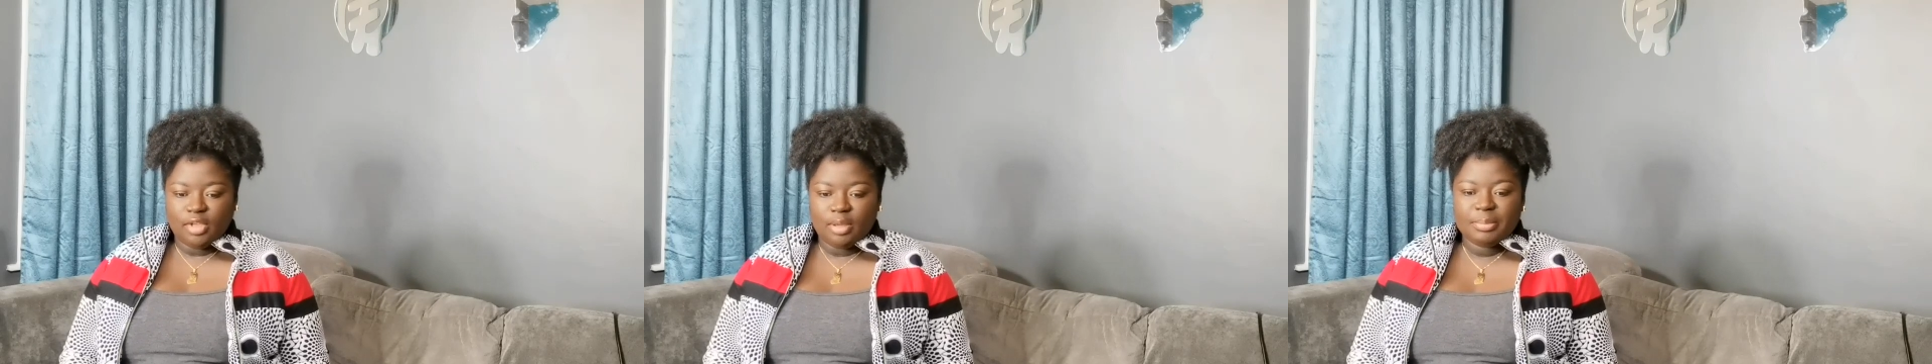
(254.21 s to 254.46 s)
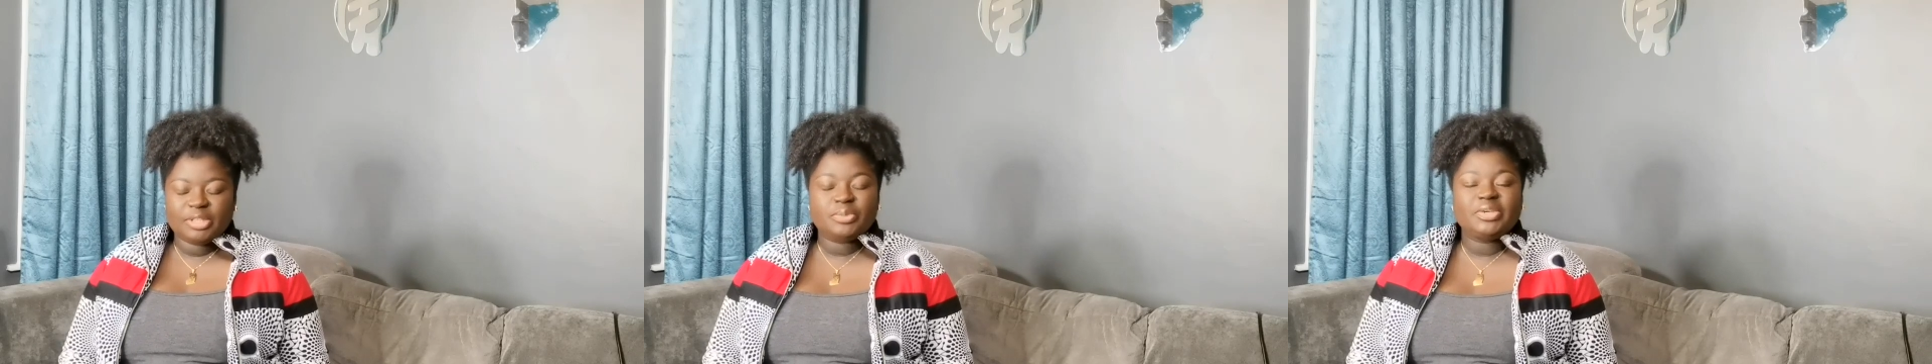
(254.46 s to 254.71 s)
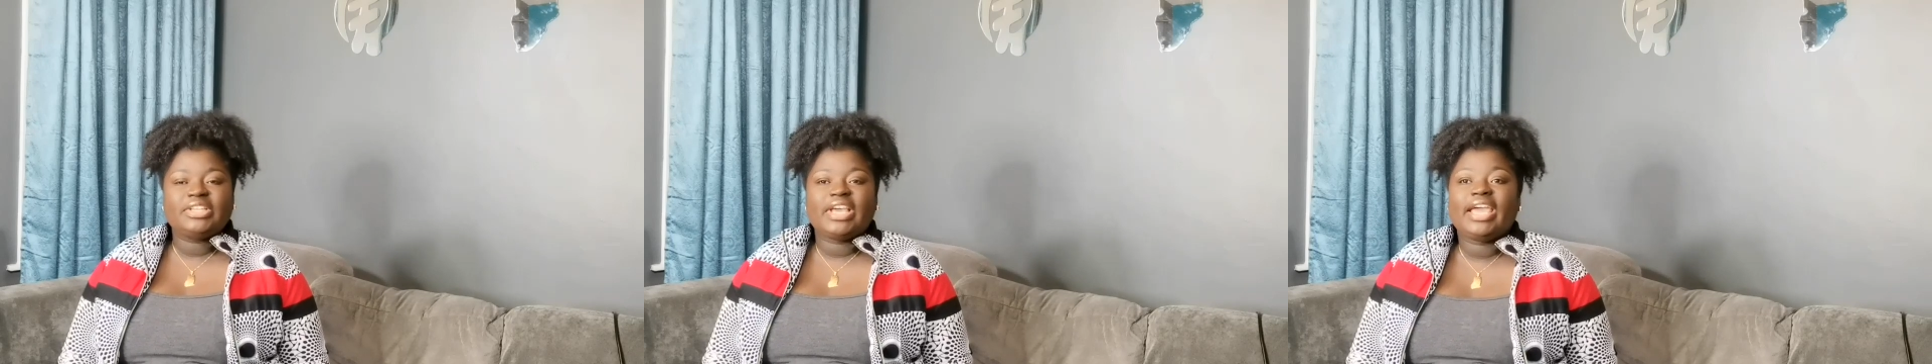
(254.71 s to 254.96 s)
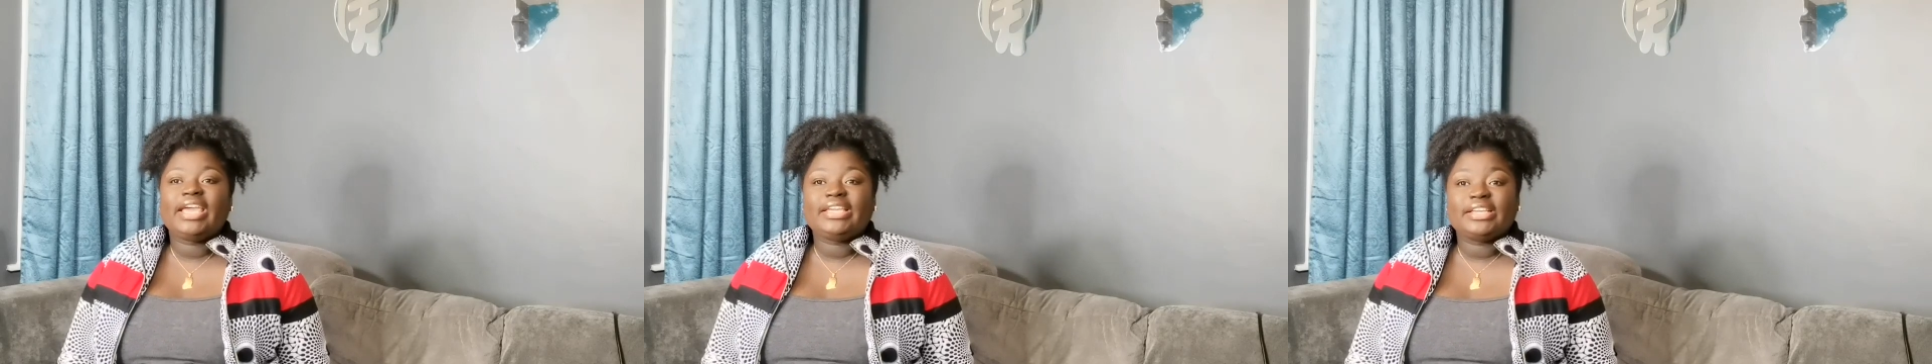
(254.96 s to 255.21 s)
between
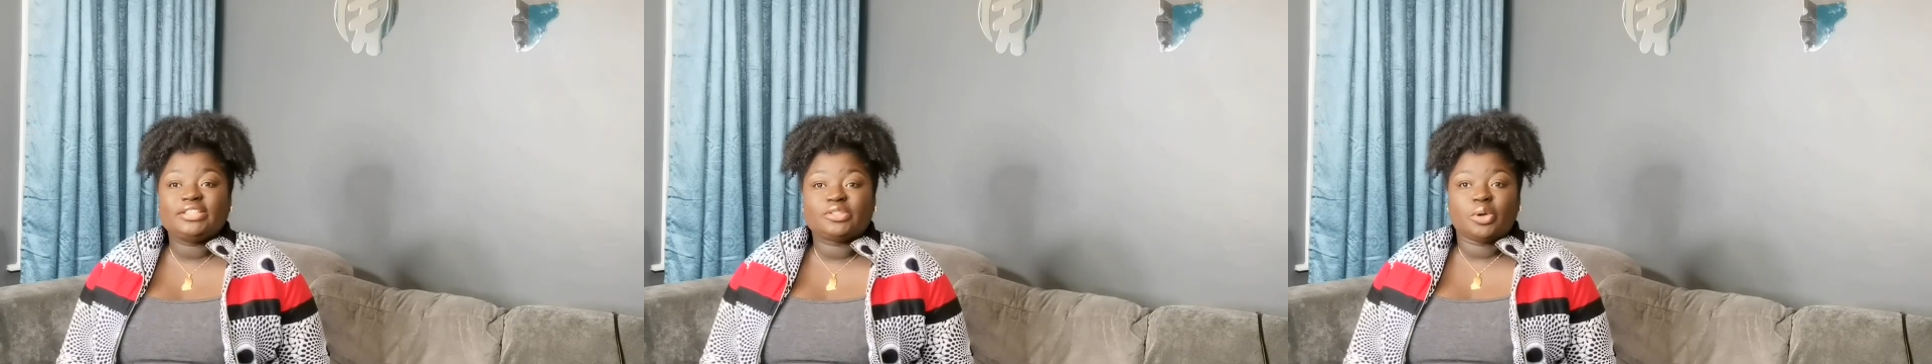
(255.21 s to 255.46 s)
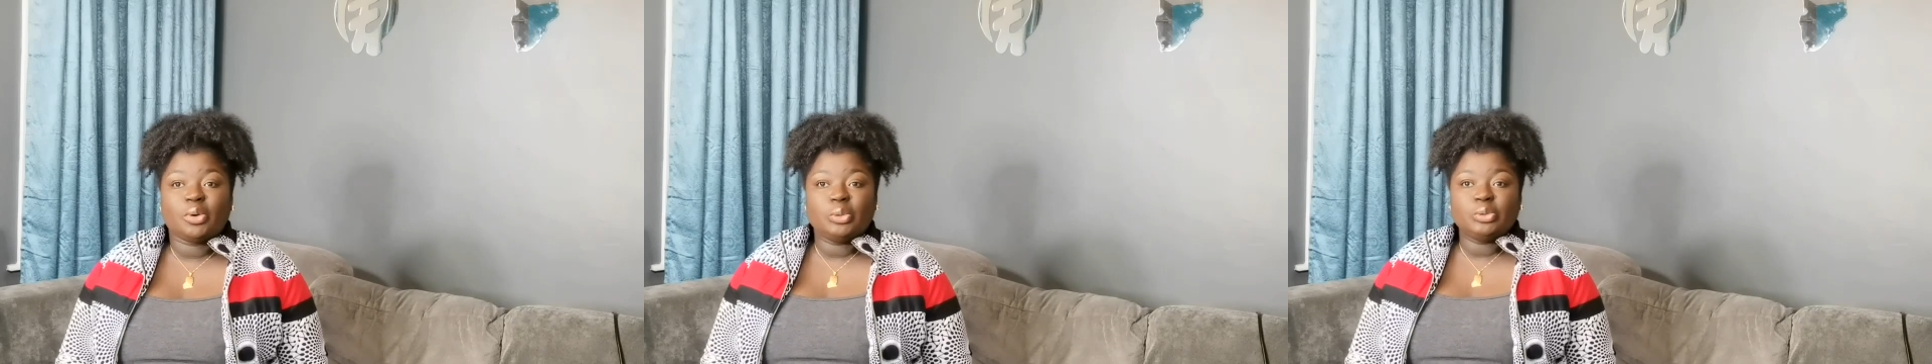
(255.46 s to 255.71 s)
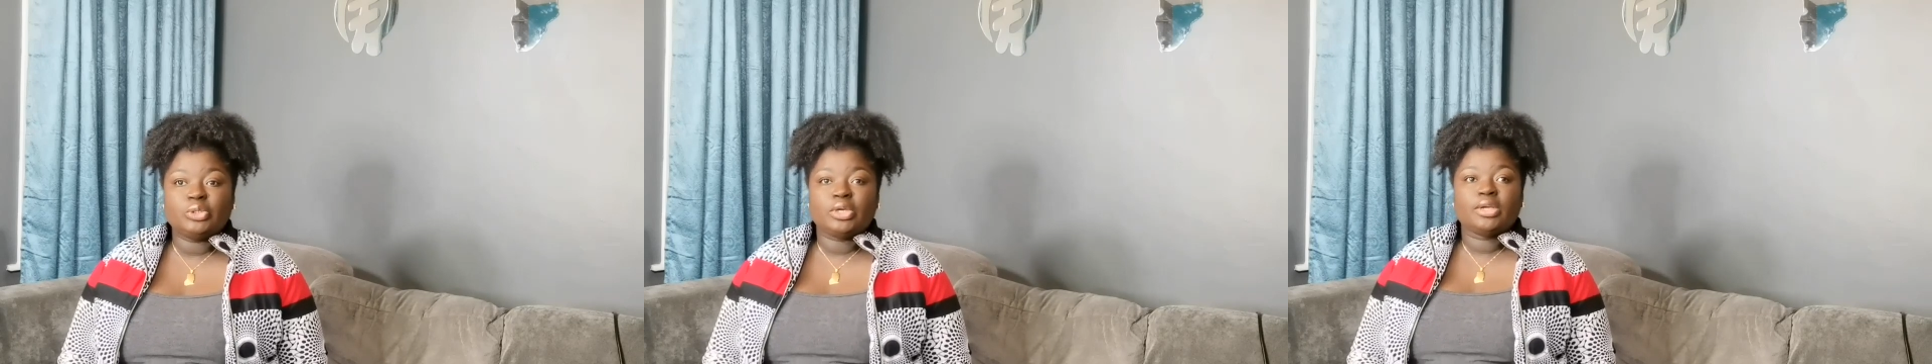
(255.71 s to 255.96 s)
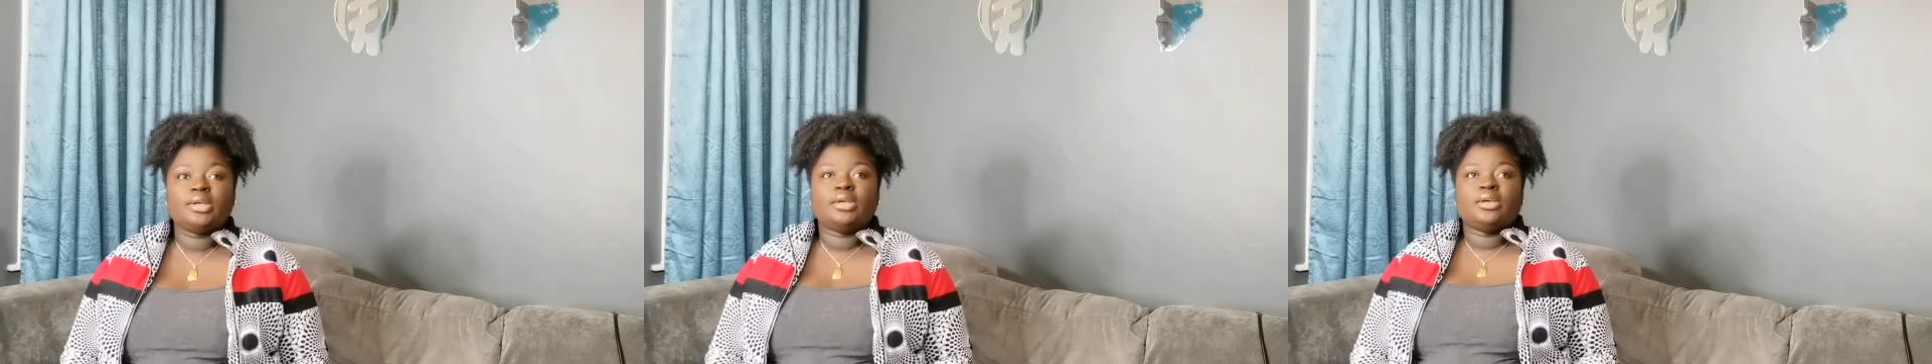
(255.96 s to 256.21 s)
8 years old
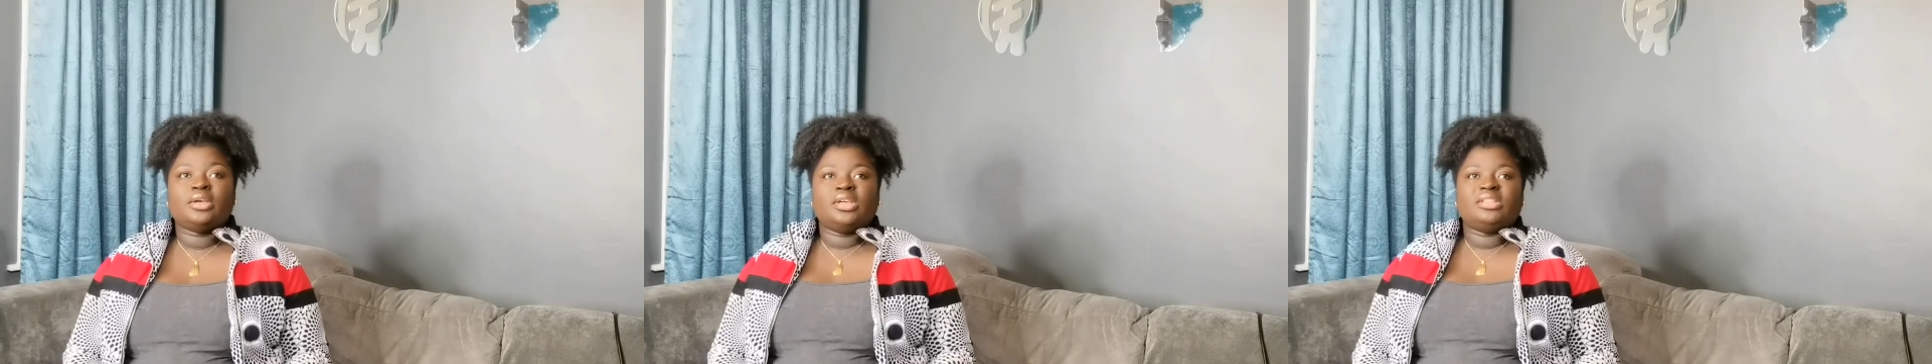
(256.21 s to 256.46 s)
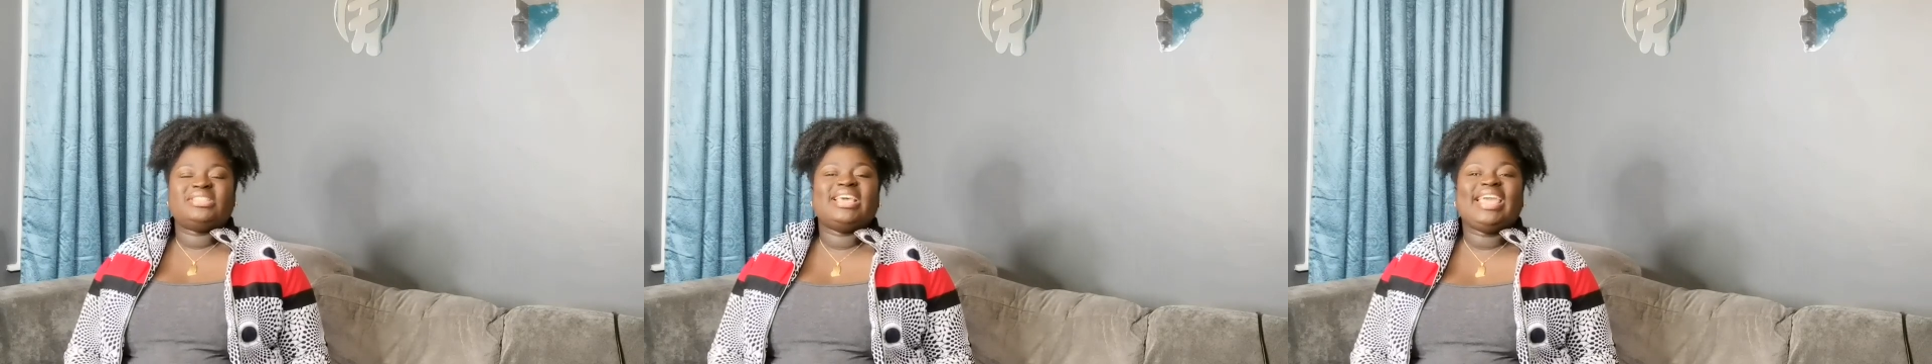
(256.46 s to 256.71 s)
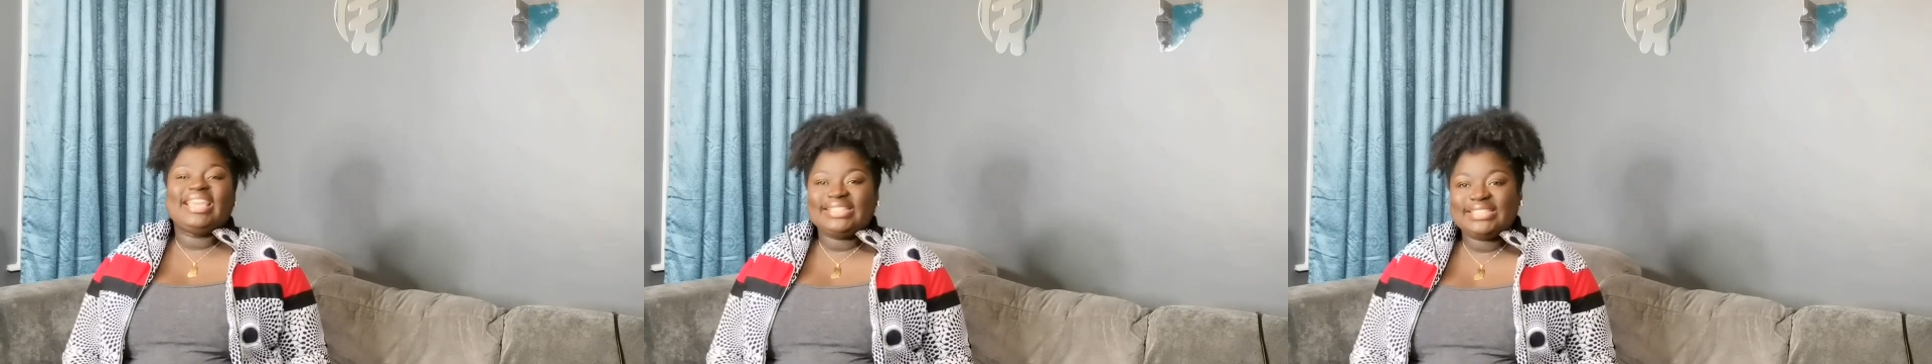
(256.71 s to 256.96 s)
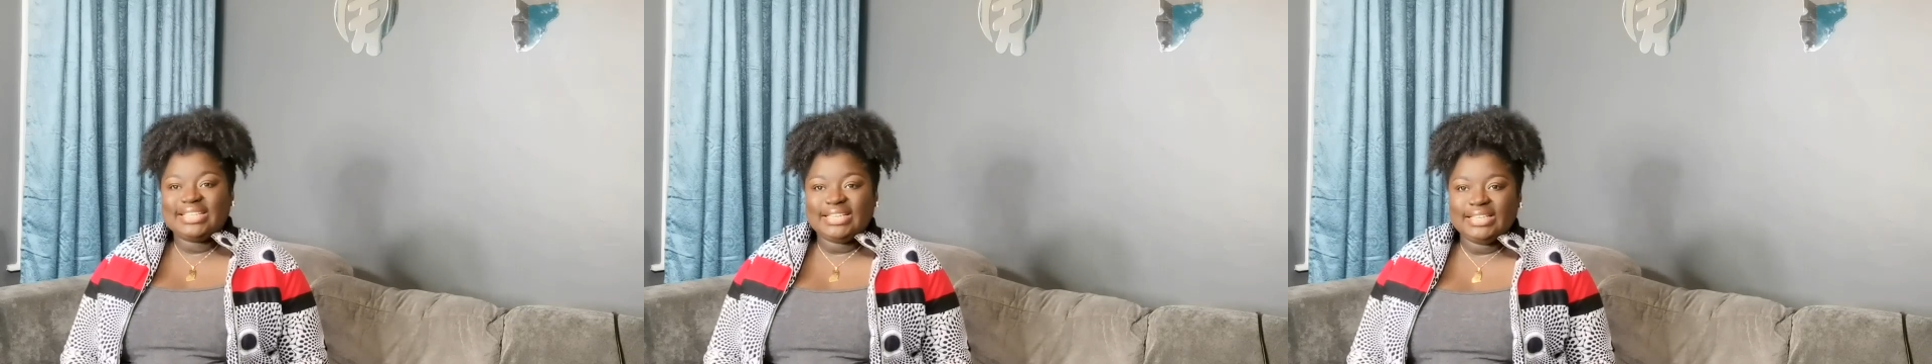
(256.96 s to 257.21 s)
to
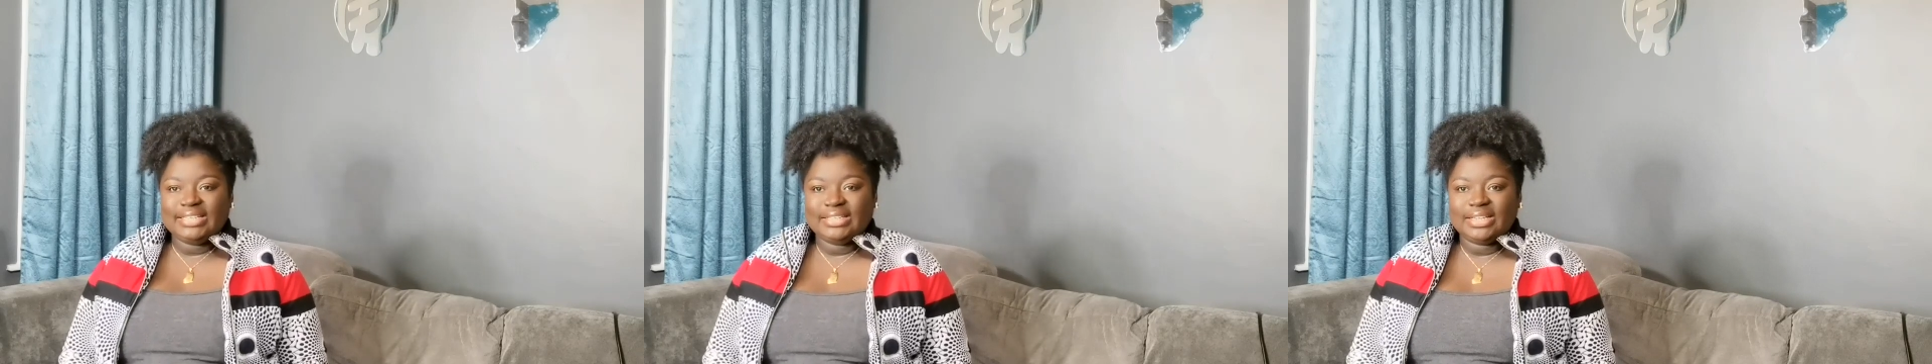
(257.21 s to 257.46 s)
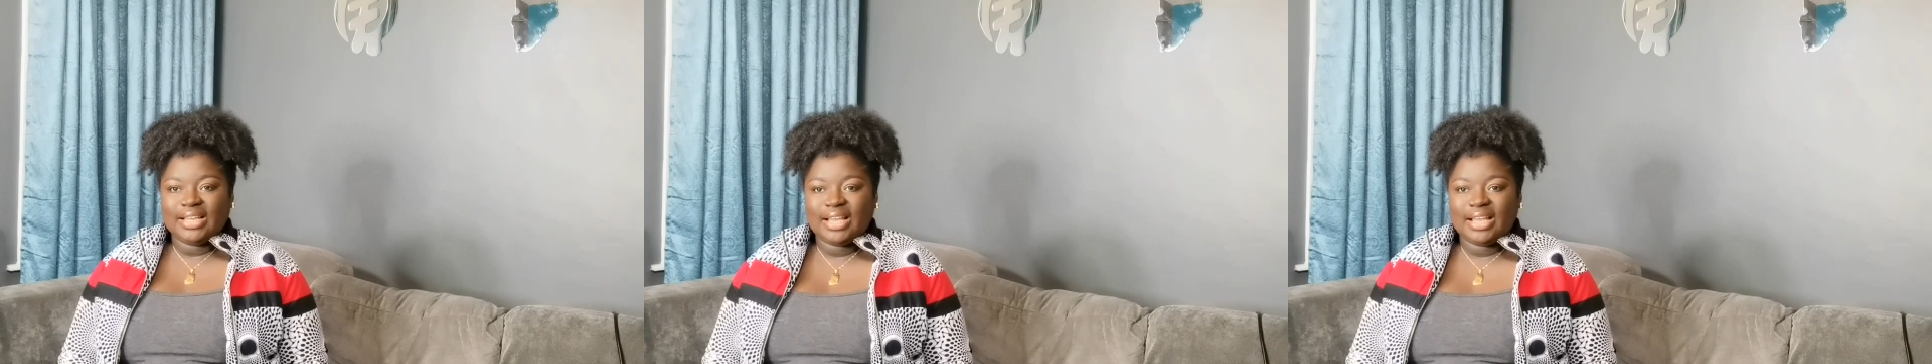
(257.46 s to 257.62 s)
18,